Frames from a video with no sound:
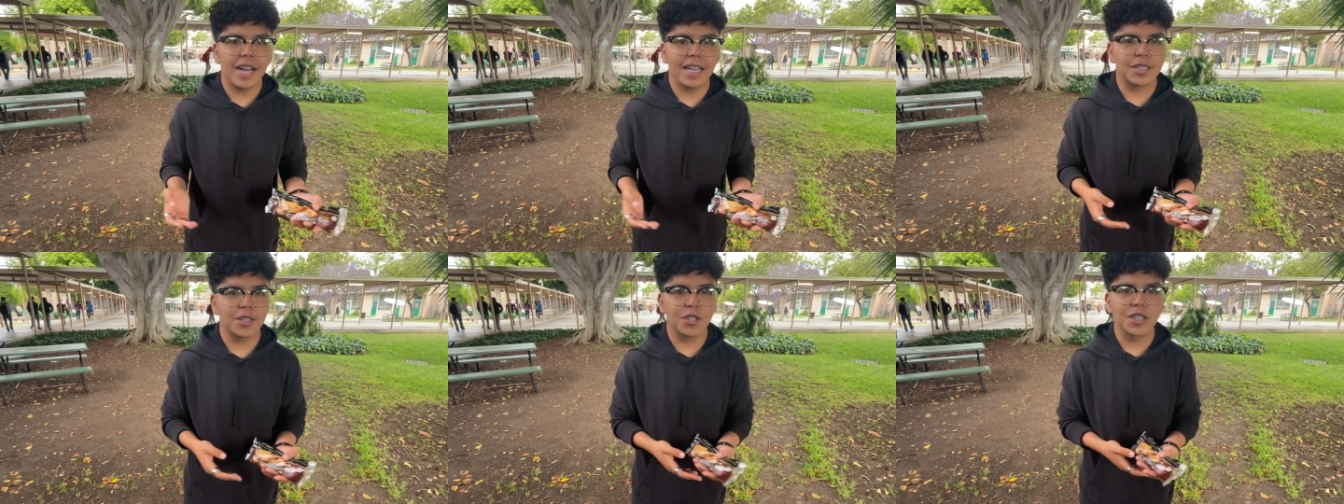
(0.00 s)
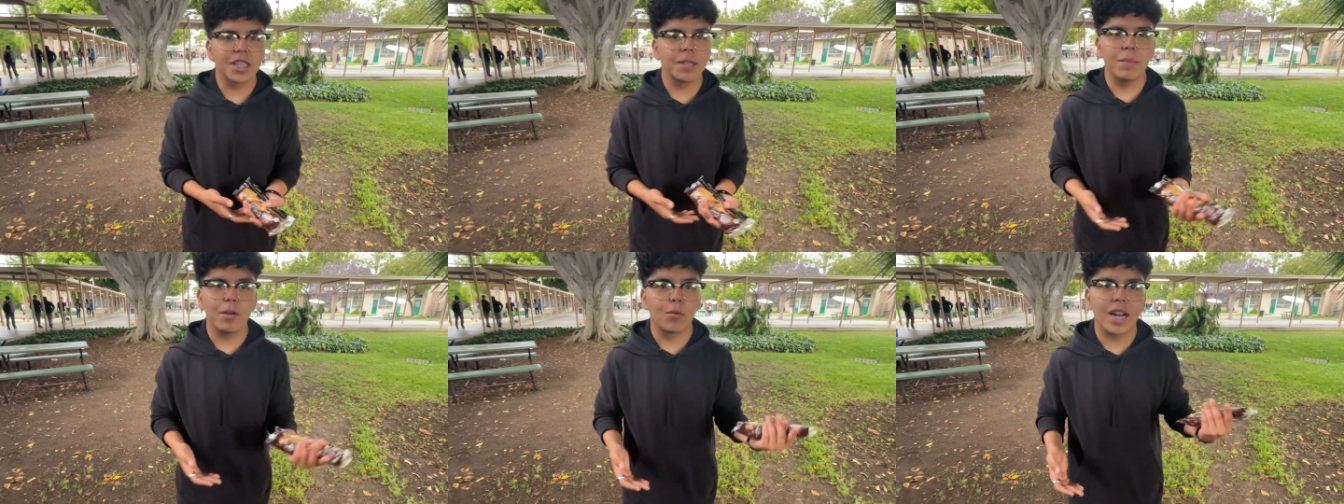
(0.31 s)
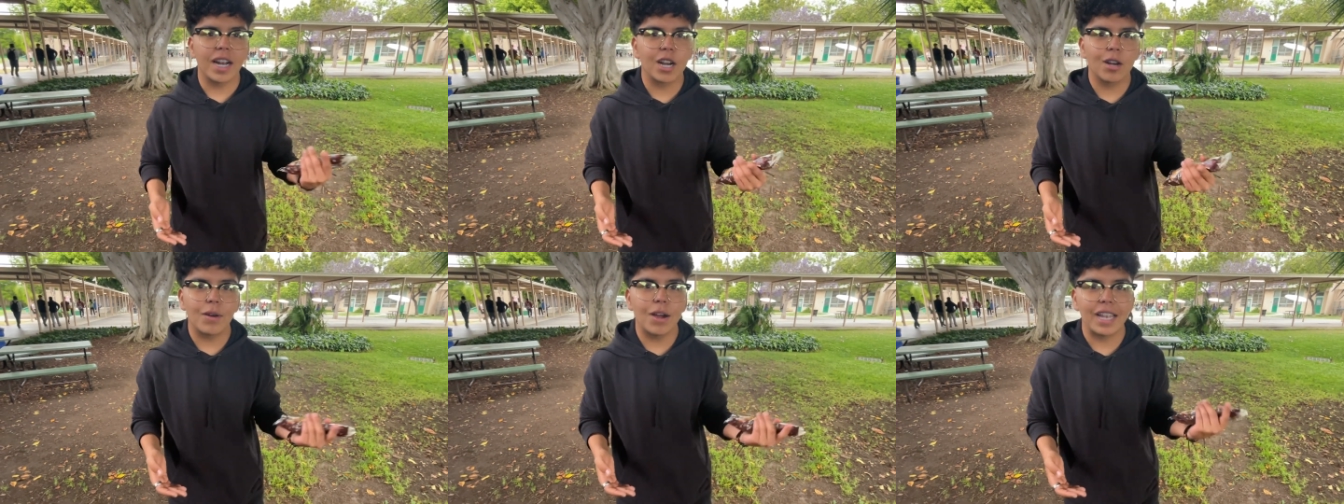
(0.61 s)
so they're just gonna be
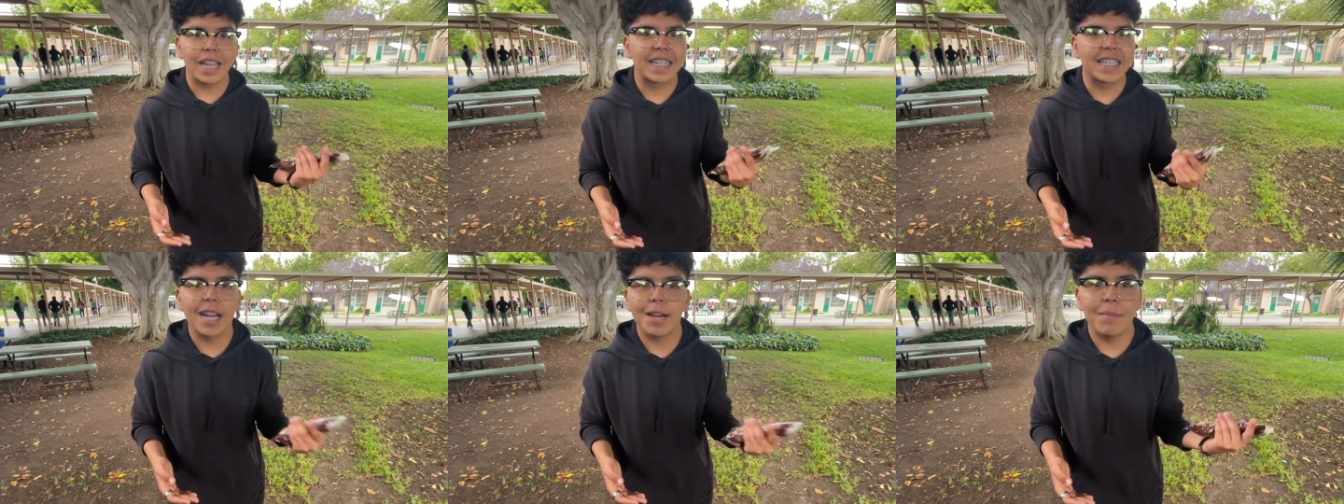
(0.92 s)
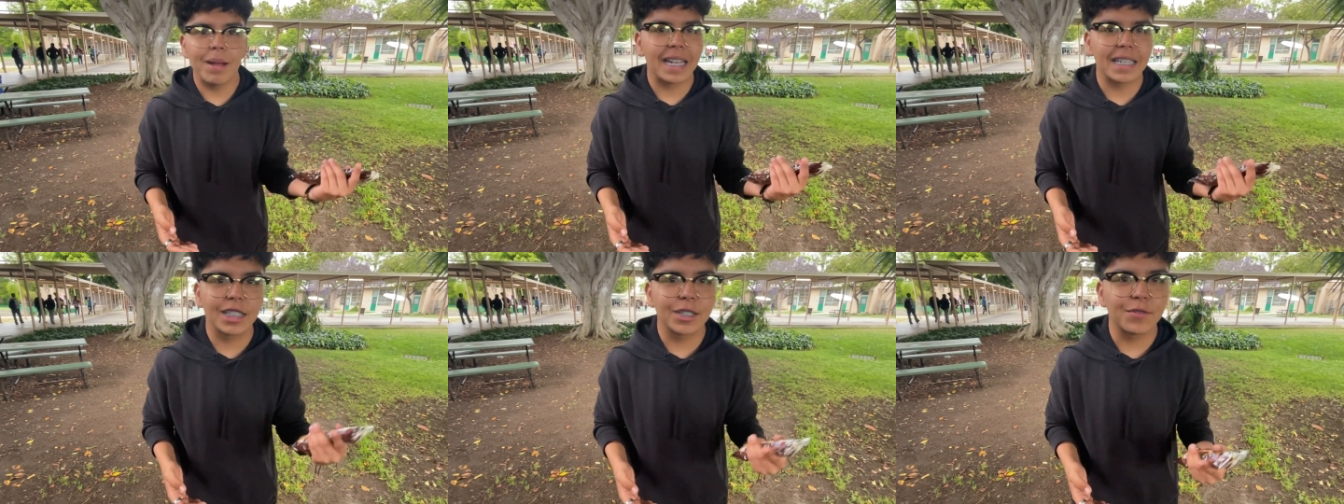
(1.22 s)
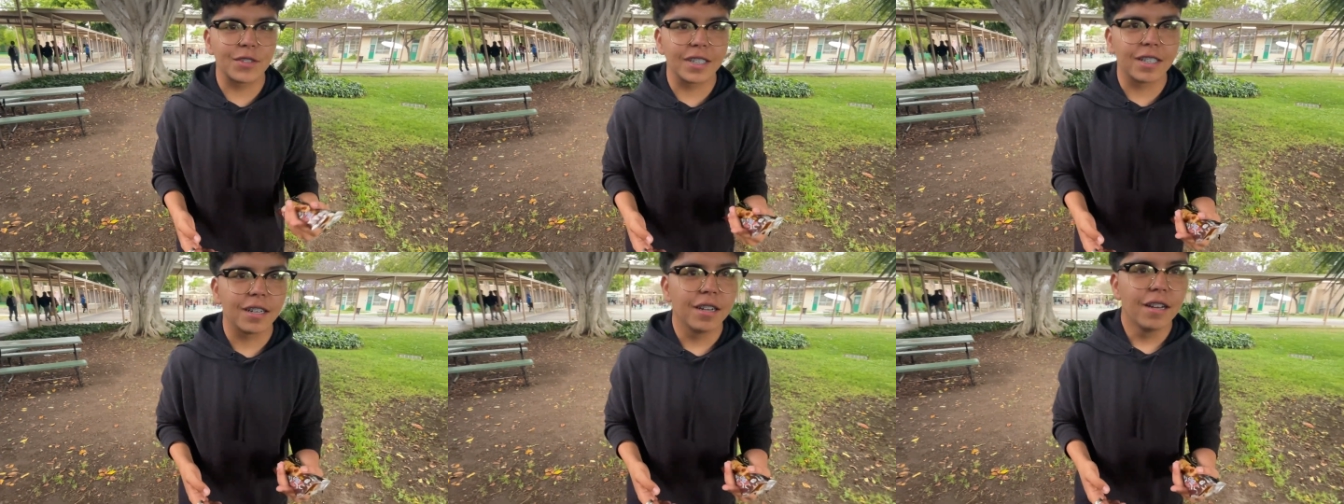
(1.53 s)
running around like dumbasses
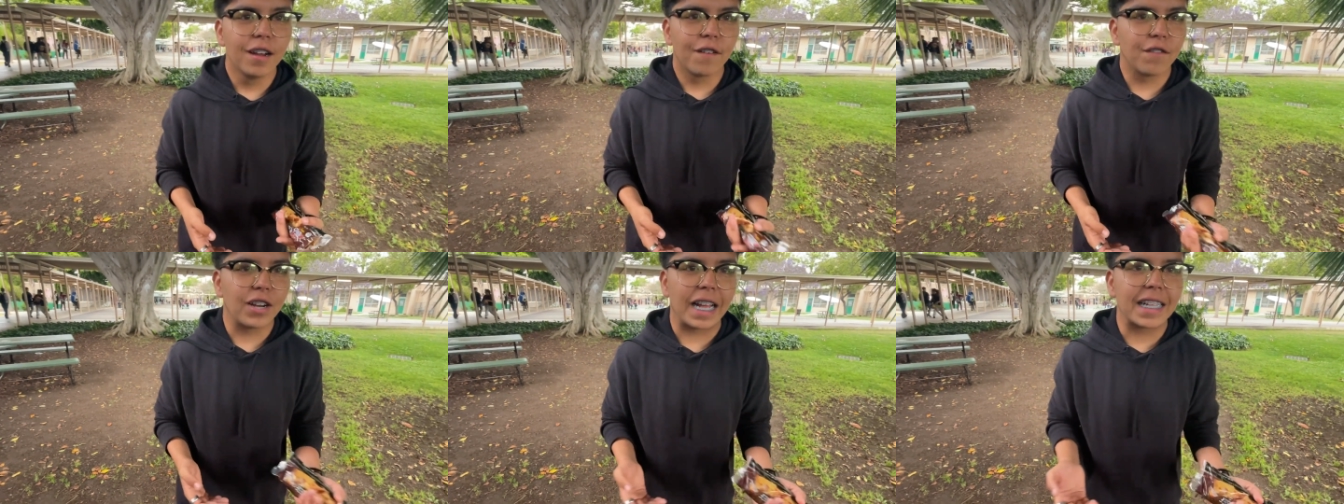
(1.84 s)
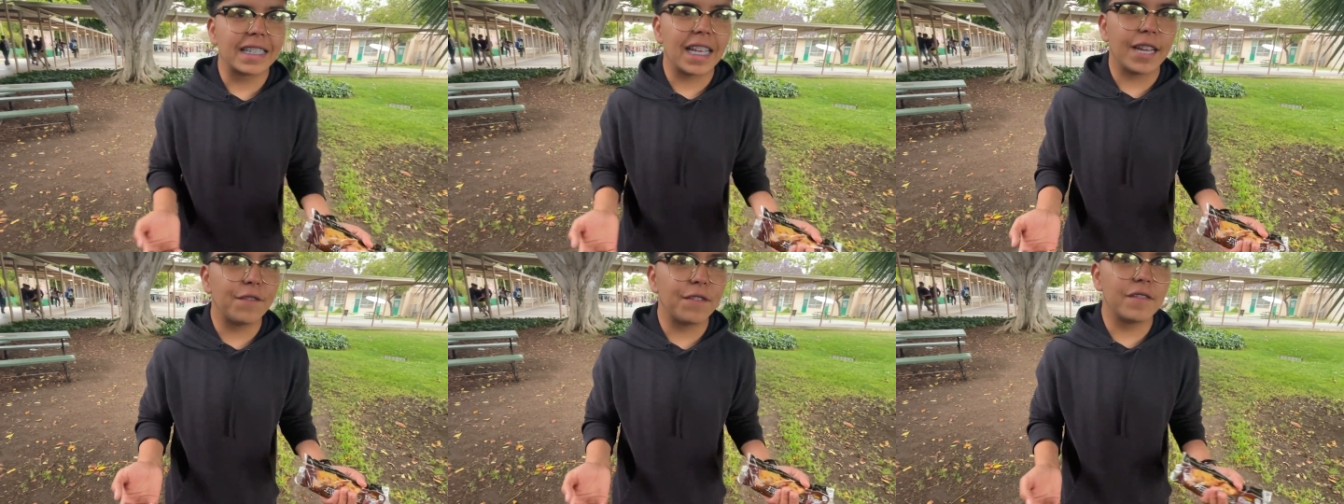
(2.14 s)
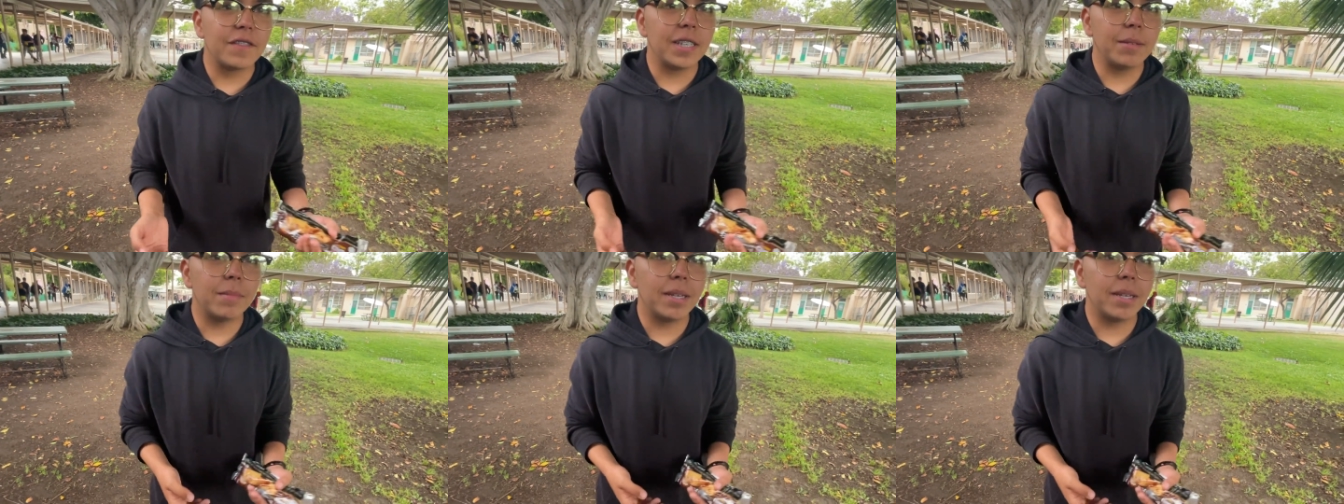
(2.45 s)
for for like ten, fifteen